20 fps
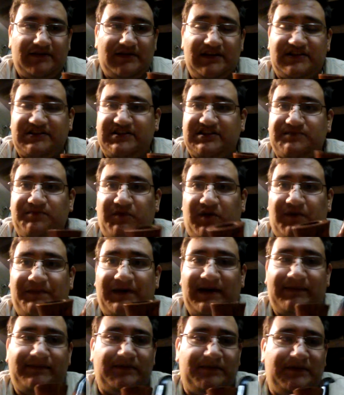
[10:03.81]
it's a small
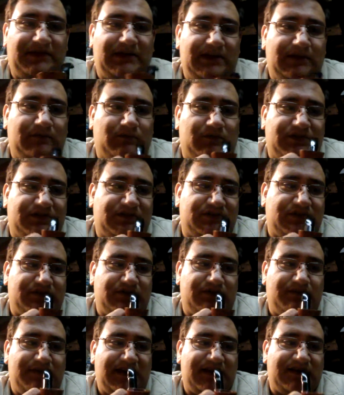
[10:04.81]
pipe to begin with, so
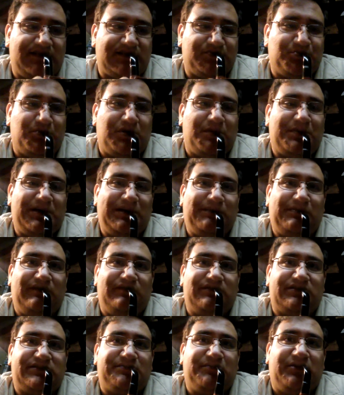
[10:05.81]
you're making a small pipe
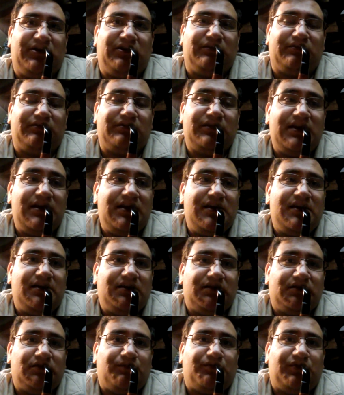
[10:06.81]
even smaller
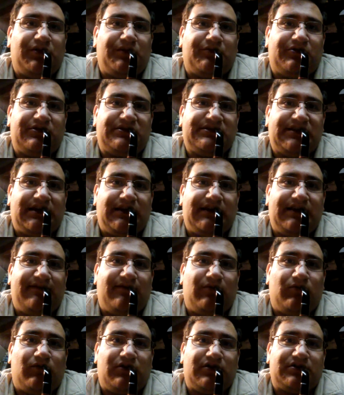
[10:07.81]
to a point where it's not
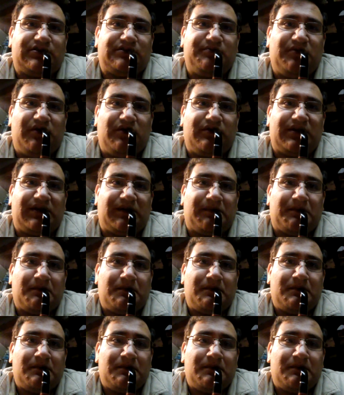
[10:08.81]
even worth smoking.